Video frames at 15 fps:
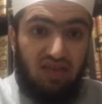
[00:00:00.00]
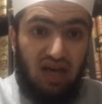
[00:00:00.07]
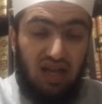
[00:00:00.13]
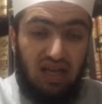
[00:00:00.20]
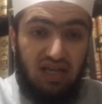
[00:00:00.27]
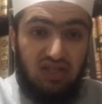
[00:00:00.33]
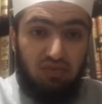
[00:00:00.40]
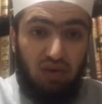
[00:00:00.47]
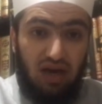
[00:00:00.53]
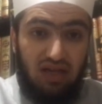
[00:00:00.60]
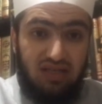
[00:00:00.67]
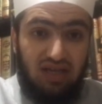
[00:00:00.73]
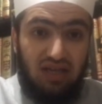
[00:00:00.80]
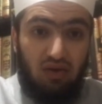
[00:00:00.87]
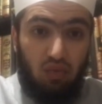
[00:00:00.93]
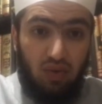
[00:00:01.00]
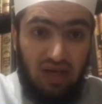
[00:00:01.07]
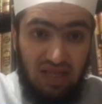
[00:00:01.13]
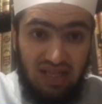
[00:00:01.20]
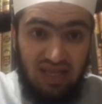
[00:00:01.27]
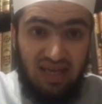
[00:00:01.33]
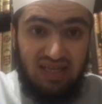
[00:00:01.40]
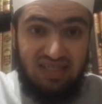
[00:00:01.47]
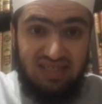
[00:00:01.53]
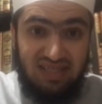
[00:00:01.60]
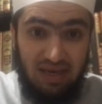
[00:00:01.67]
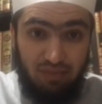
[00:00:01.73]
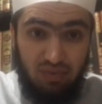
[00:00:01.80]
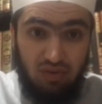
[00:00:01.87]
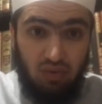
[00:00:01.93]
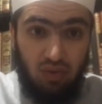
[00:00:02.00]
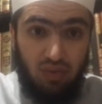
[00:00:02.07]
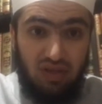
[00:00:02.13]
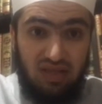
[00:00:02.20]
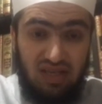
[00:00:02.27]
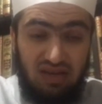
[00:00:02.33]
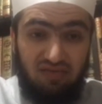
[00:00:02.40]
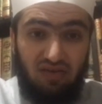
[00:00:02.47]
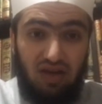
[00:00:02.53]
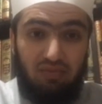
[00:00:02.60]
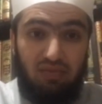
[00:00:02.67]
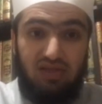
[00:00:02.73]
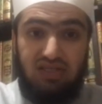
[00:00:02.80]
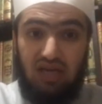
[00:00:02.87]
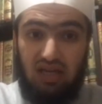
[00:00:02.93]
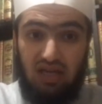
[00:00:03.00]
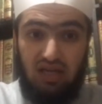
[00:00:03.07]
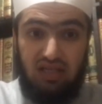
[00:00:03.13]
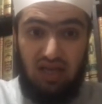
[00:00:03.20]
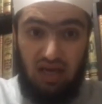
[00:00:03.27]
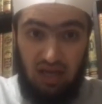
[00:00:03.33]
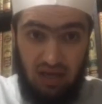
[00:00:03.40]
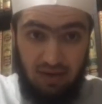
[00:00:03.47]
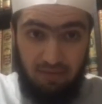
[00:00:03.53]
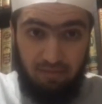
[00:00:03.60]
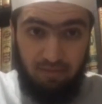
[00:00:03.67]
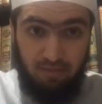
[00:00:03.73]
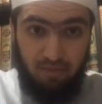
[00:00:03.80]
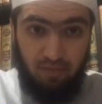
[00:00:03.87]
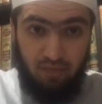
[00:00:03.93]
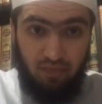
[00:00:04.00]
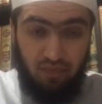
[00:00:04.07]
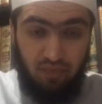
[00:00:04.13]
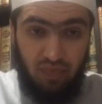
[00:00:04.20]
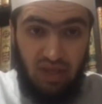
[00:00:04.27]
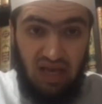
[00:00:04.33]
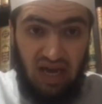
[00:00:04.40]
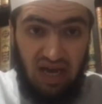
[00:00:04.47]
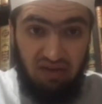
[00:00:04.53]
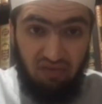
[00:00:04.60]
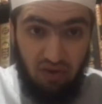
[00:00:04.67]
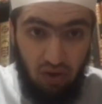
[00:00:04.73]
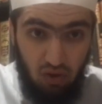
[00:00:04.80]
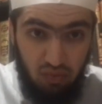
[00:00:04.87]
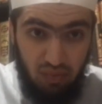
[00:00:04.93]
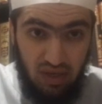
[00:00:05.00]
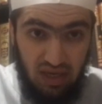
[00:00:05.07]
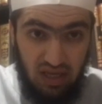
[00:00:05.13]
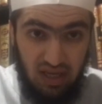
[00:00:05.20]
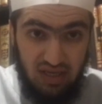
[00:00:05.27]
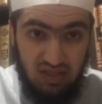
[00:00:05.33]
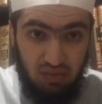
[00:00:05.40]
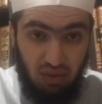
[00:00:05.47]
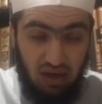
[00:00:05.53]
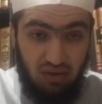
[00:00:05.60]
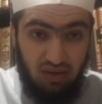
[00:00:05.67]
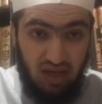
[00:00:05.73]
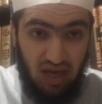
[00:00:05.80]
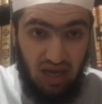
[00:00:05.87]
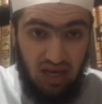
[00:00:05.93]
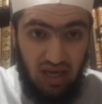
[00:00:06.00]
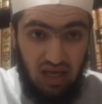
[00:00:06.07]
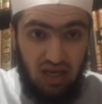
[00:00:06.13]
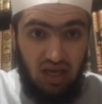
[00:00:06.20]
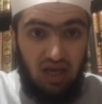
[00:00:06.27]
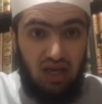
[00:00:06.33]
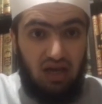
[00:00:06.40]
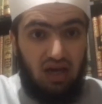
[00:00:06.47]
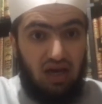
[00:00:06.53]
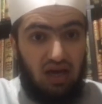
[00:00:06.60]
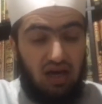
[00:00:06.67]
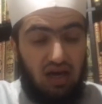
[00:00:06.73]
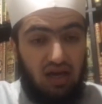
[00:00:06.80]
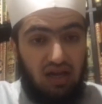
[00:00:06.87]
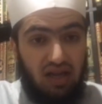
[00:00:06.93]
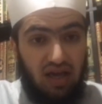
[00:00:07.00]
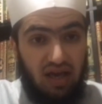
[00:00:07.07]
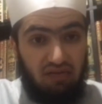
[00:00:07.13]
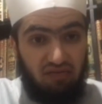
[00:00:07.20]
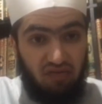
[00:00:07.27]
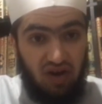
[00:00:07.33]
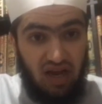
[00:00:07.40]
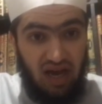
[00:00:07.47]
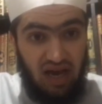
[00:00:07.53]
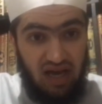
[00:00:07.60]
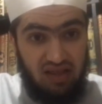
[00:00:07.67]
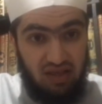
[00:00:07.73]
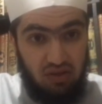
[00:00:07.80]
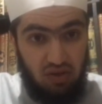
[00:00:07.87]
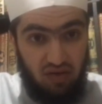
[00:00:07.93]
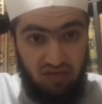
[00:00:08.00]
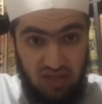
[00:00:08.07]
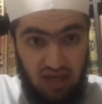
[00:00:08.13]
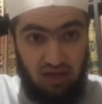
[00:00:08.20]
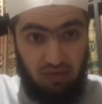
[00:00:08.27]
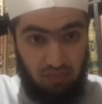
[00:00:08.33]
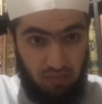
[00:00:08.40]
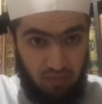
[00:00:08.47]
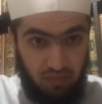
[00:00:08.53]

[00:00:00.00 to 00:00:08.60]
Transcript: that Allah subhanahu wa ta'ala will accept what we did for him inshallah ta'ala. Have hope in Allah subhanahu wa ta'ala uh, in every act that you have done.